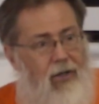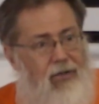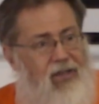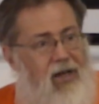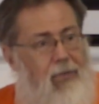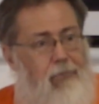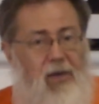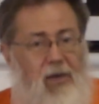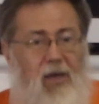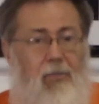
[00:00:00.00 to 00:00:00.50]

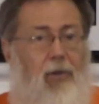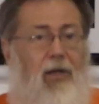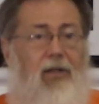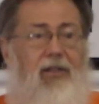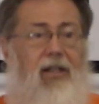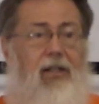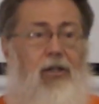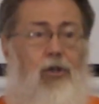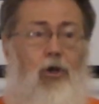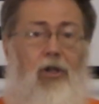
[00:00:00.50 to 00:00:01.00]
the people
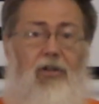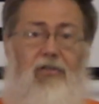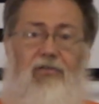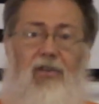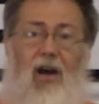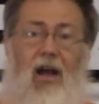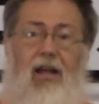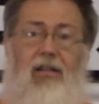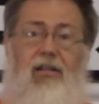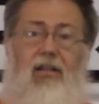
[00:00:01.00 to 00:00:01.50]
did not
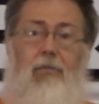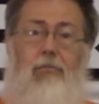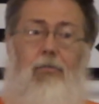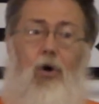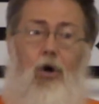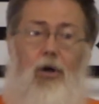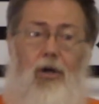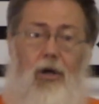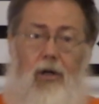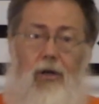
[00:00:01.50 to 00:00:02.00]
find the
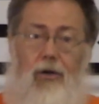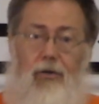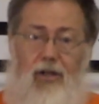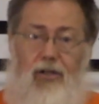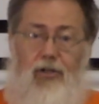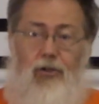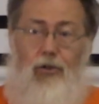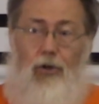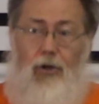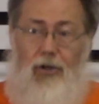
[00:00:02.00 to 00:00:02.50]
moral
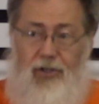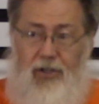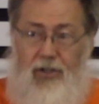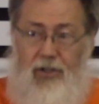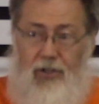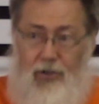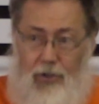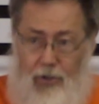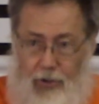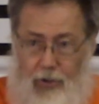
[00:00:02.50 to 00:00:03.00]

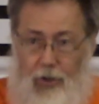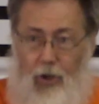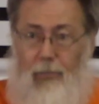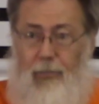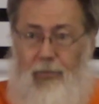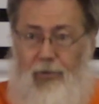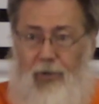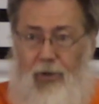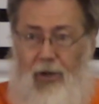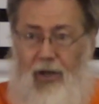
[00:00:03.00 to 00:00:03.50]
resources to
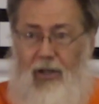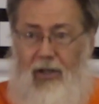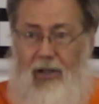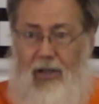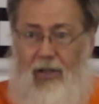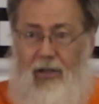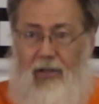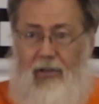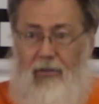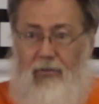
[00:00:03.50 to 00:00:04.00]
stop
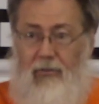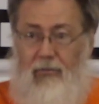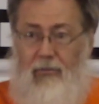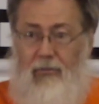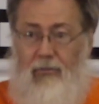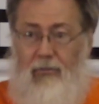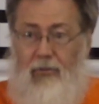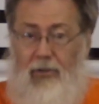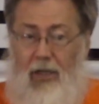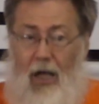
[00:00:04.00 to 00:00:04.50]
drinking.
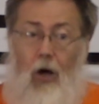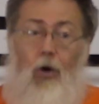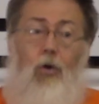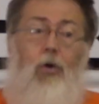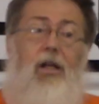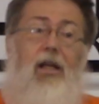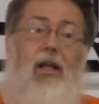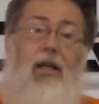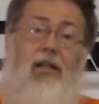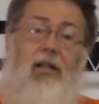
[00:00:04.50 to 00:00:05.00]

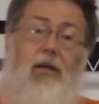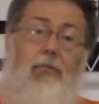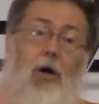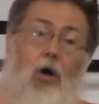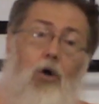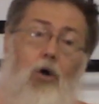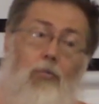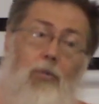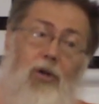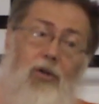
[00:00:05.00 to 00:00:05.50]
Only in the
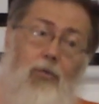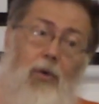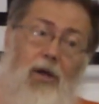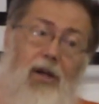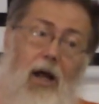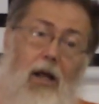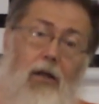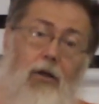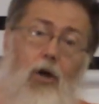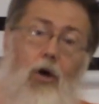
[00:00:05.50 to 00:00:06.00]
moment when
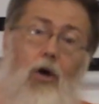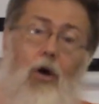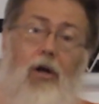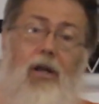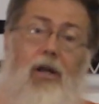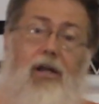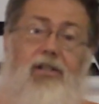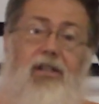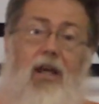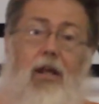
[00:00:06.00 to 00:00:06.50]

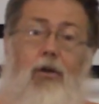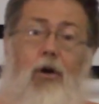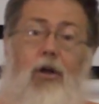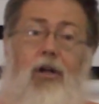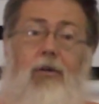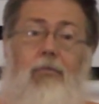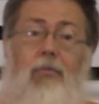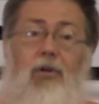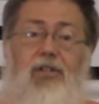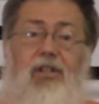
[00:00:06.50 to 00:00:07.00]
Alcoholics
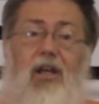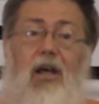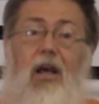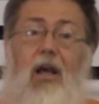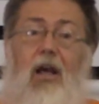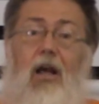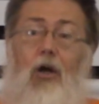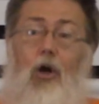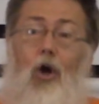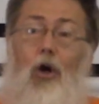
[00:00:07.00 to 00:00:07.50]
Anonymous
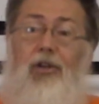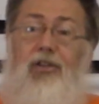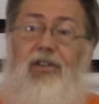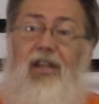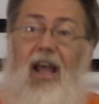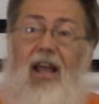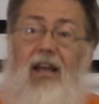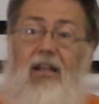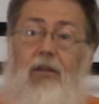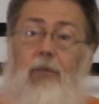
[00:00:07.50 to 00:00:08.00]

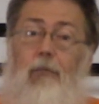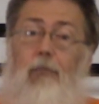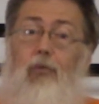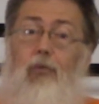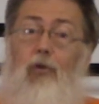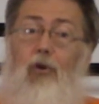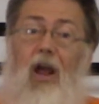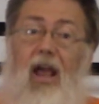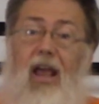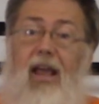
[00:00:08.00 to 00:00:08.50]
contained
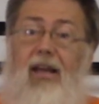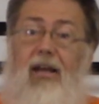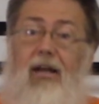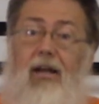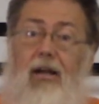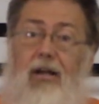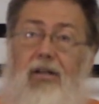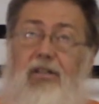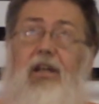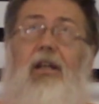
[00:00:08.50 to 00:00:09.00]

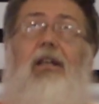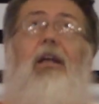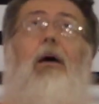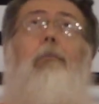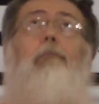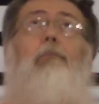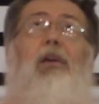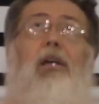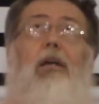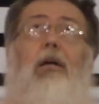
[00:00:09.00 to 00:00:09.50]
prayers and
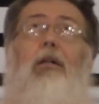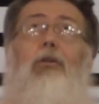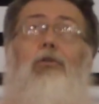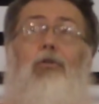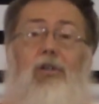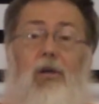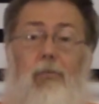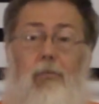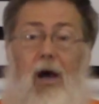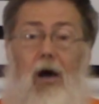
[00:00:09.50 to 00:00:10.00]
appeal to
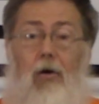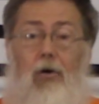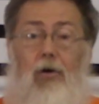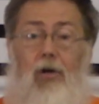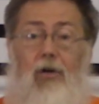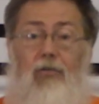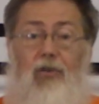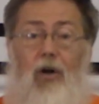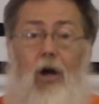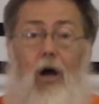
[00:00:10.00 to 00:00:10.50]
the power
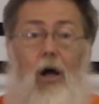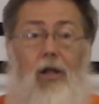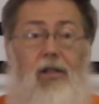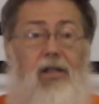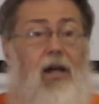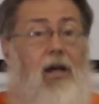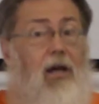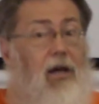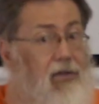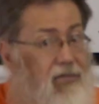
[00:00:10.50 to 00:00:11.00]
of God,
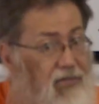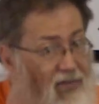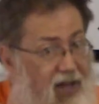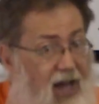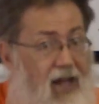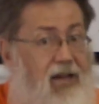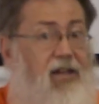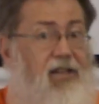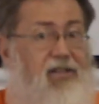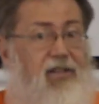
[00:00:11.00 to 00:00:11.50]

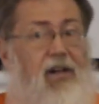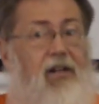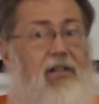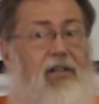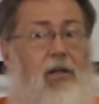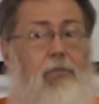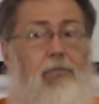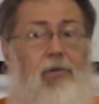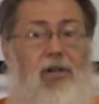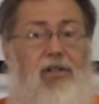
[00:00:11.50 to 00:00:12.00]
then a
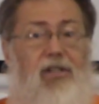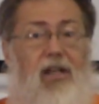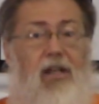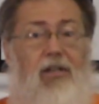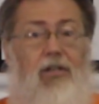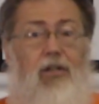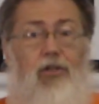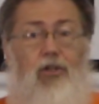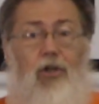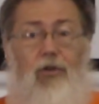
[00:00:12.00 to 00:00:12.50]
certain
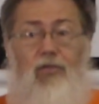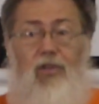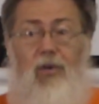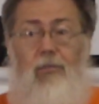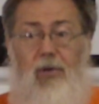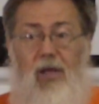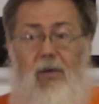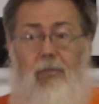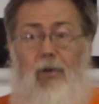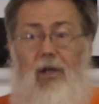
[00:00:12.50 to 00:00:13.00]
percentage of the
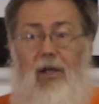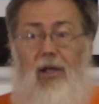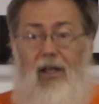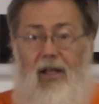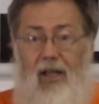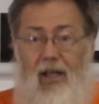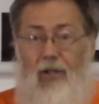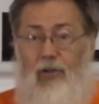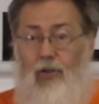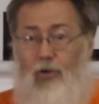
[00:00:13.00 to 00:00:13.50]
people
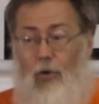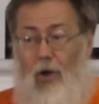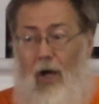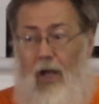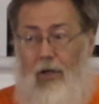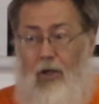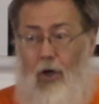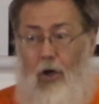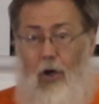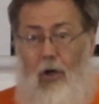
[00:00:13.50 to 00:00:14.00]
into
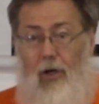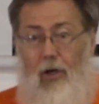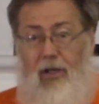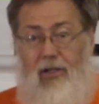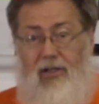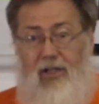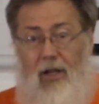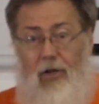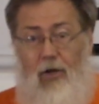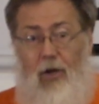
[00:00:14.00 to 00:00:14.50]

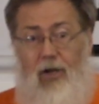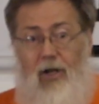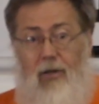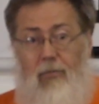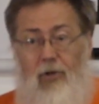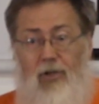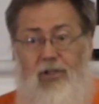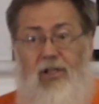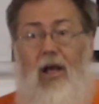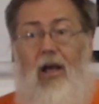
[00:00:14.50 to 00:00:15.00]
Alcoholics
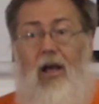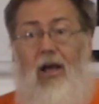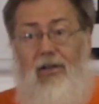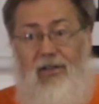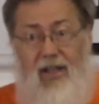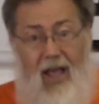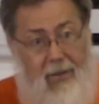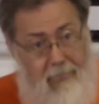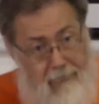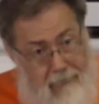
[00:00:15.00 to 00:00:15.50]
Anonymous,
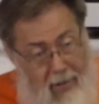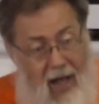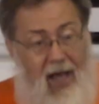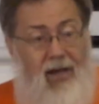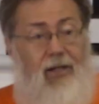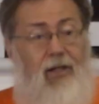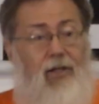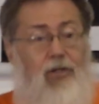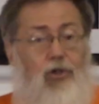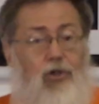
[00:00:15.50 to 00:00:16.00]
they
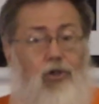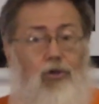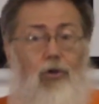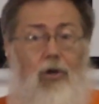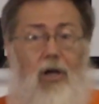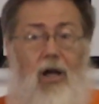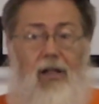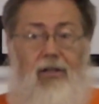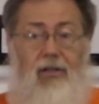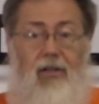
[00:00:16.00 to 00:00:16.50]
managed to
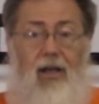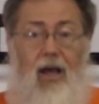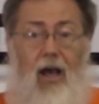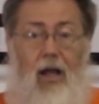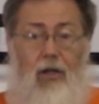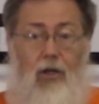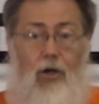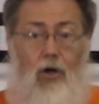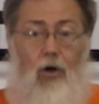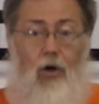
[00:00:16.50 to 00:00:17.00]
cut the
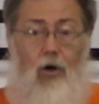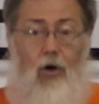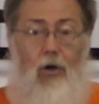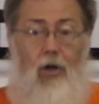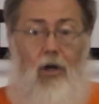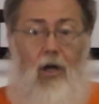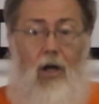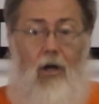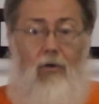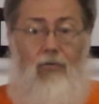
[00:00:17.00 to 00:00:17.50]

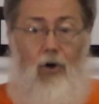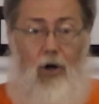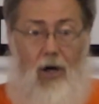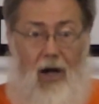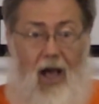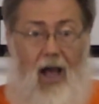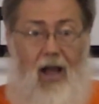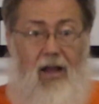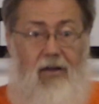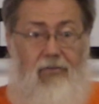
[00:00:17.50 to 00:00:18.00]
alcohol for
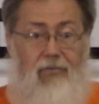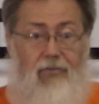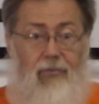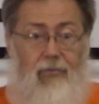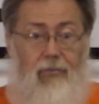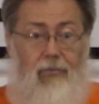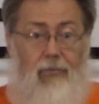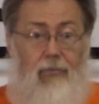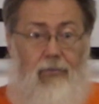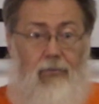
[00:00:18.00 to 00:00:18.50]
life.
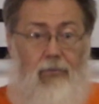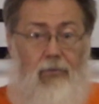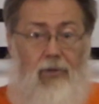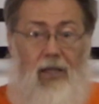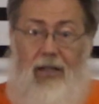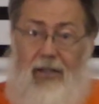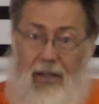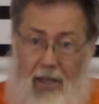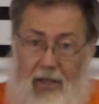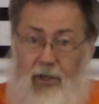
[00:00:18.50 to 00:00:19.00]

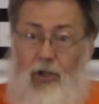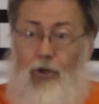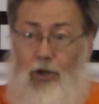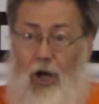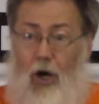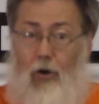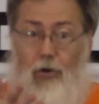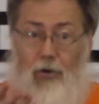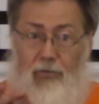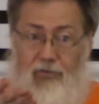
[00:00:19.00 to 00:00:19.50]
And then
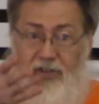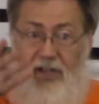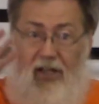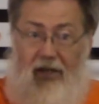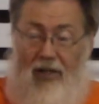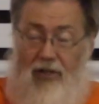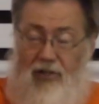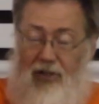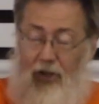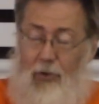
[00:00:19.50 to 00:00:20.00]
you've
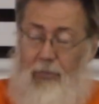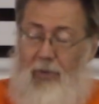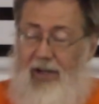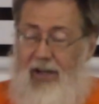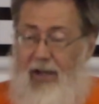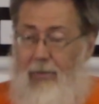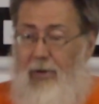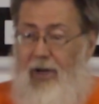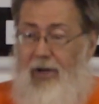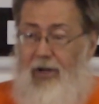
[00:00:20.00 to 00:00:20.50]
seen in so many
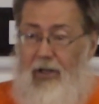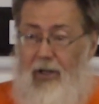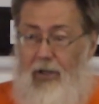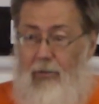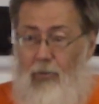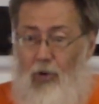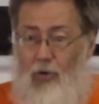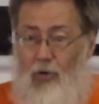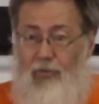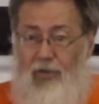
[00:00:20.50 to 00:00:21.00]
American
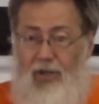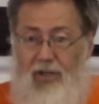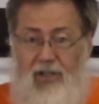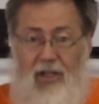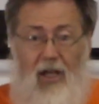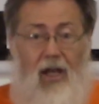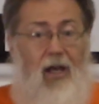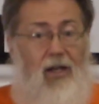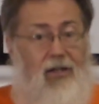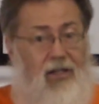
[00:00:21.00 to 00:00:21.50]
movies
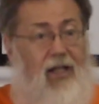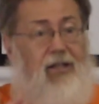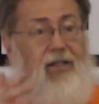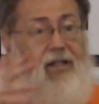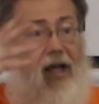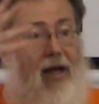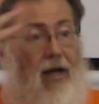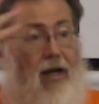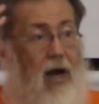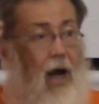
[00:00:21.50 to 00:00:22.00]
that
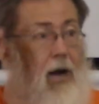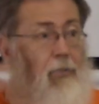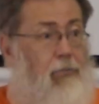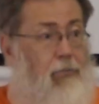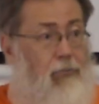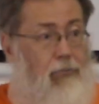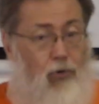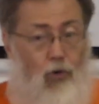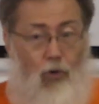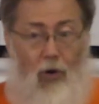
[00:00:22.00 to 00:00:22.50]
they
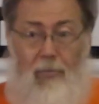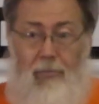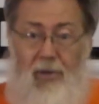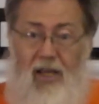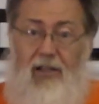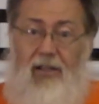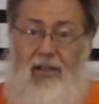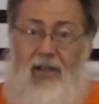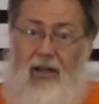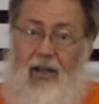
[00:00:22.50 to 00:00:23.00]
come to a
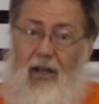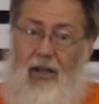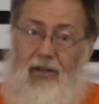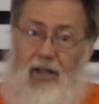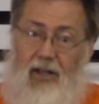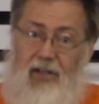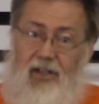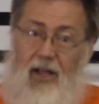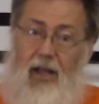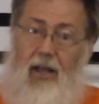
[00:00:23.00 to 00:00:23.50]
meeting and
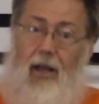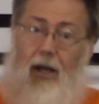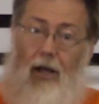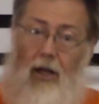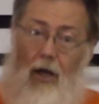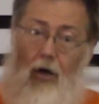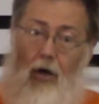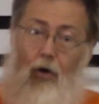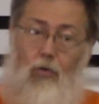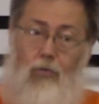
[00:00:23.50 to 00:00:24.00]
they say,
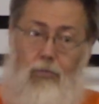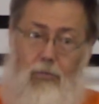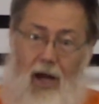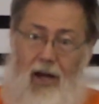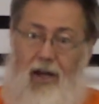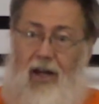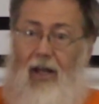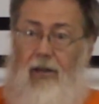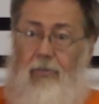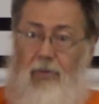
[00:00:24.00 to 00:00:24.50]
hello, my
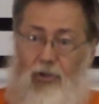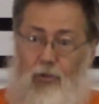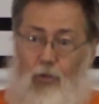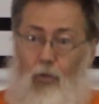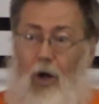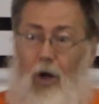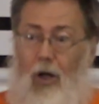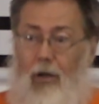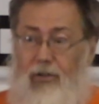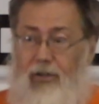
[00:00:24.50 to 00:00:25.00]
name is
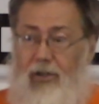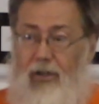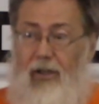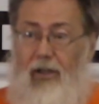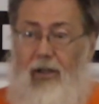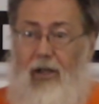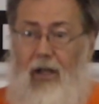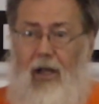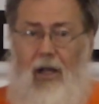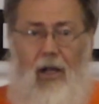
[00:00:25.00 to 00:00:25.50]
Walter.
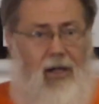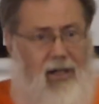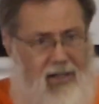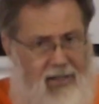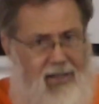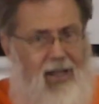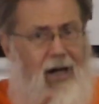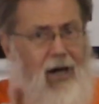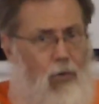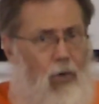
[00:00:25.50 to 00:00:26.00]
Is
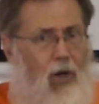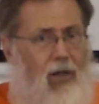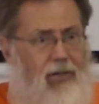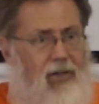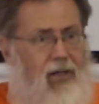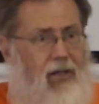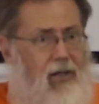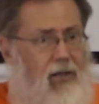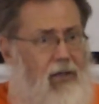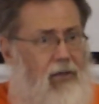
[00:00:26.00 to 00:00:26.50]
there a
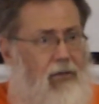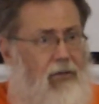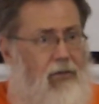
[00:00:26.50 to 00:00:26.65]
Walter?